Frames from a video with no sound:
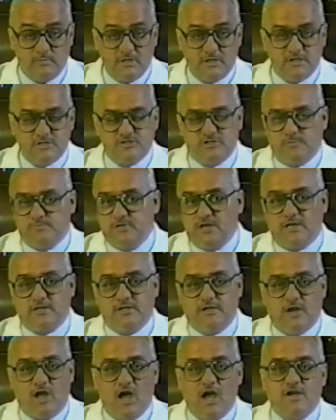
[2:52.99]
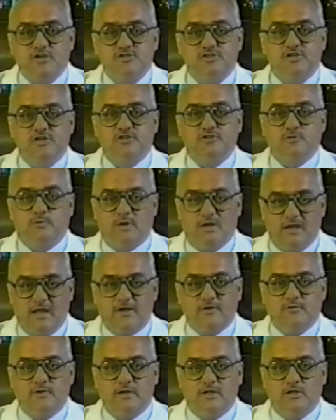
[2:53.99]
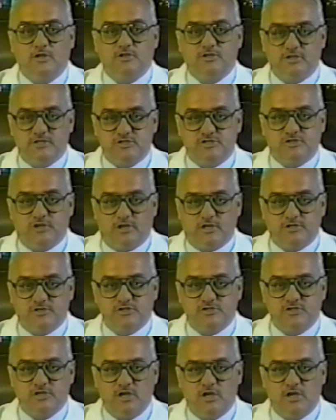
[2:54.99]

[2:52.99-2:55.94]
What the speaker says: subjecting oxygen to electrical discharges,